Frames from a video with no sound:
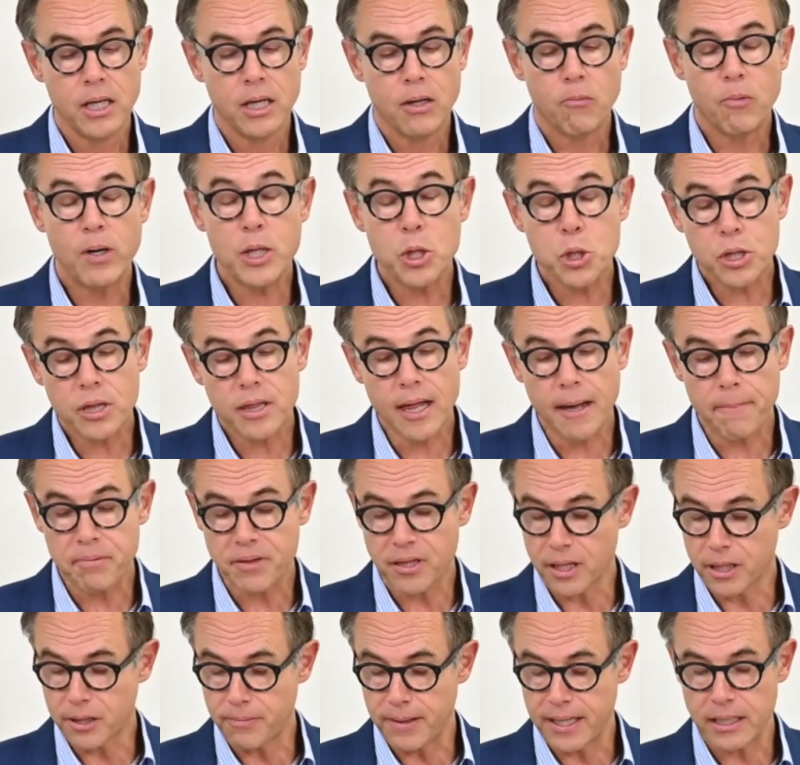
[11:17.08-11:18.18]
which
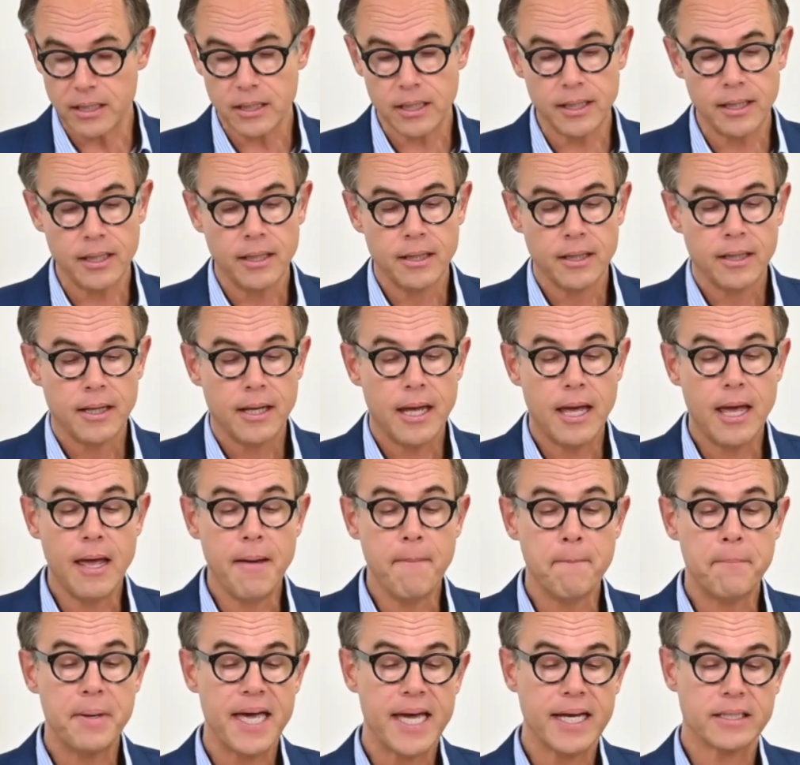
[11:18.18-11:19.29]
subsequently
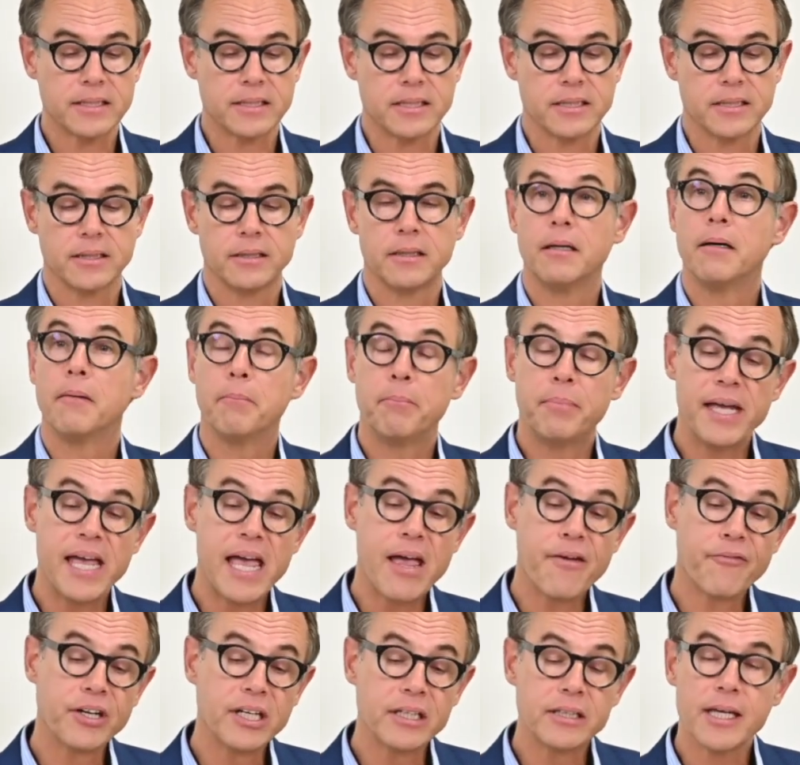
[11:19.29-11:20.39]
impact
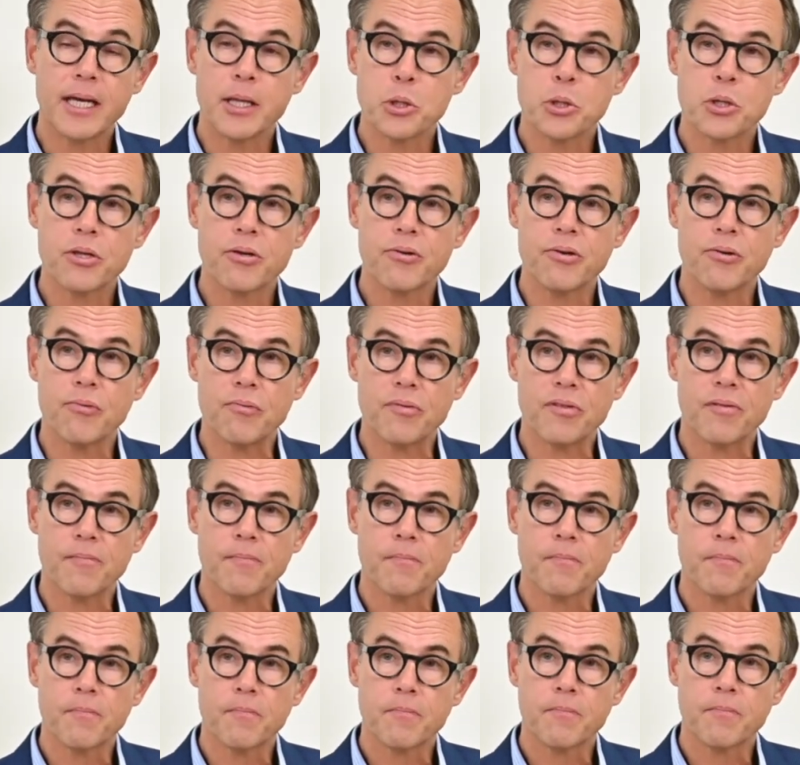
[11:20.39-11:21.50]
behavioral intention to use.
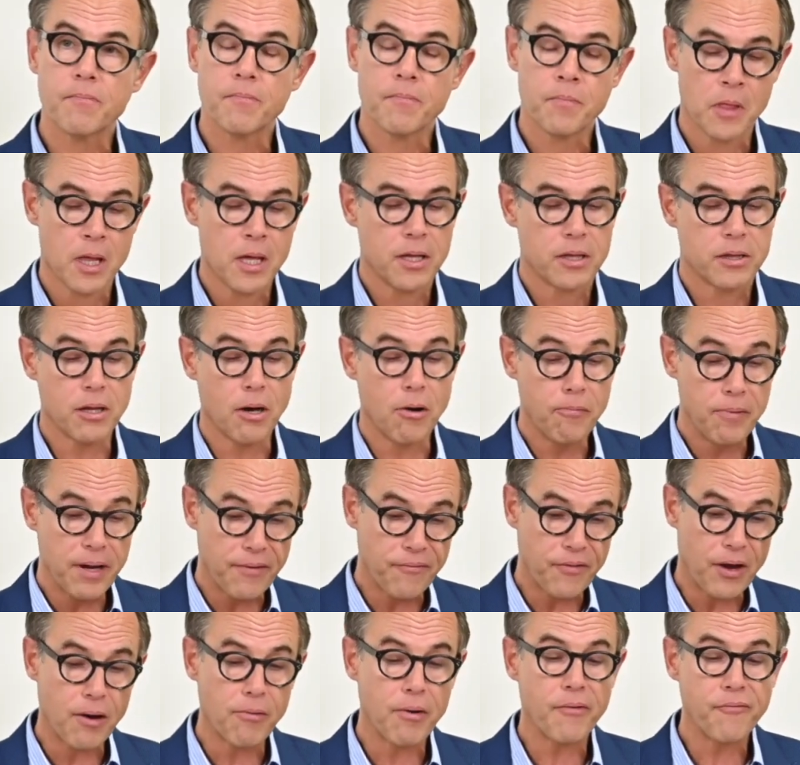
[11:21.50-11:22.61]
So we
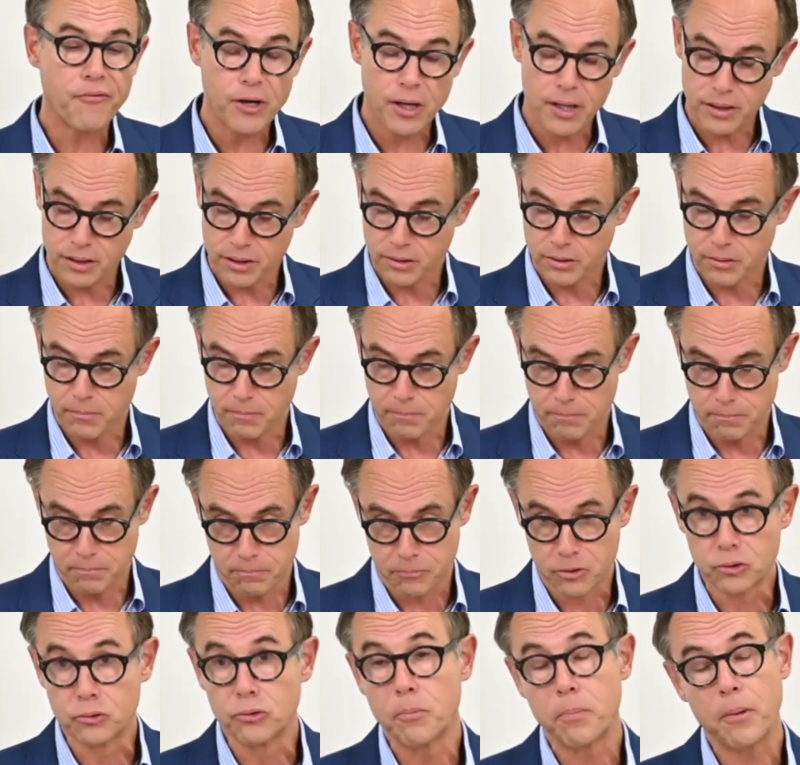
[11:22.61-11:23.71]
have our first
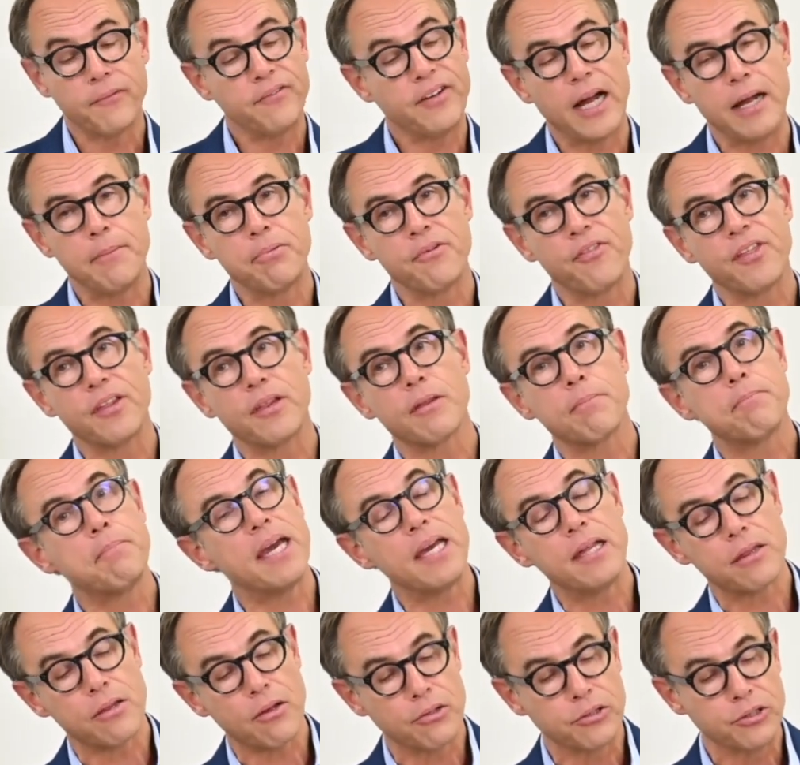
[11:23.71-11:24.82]
group of hypotheses
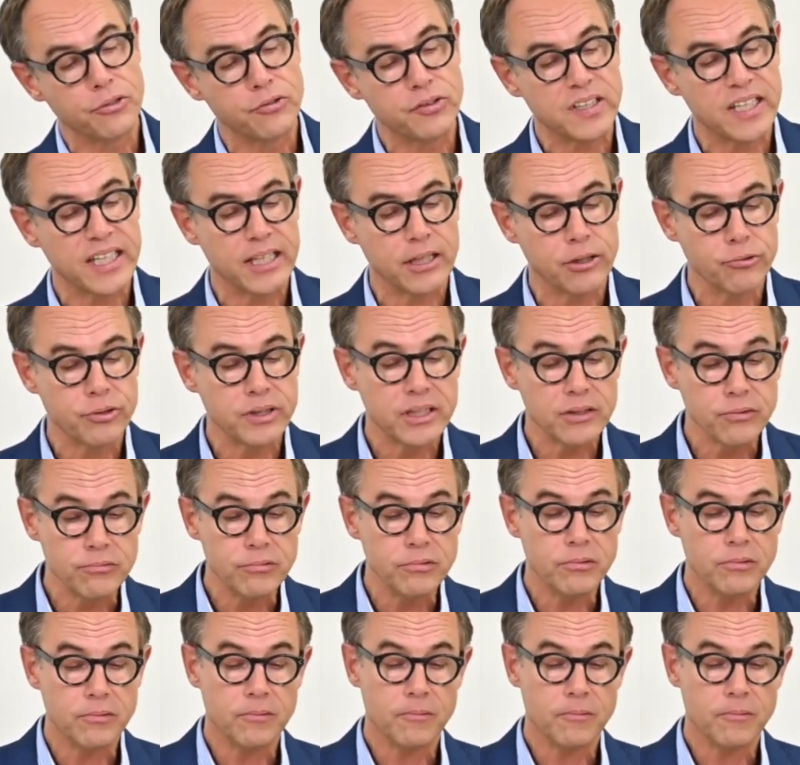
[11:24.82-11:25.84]
based on UT/AUT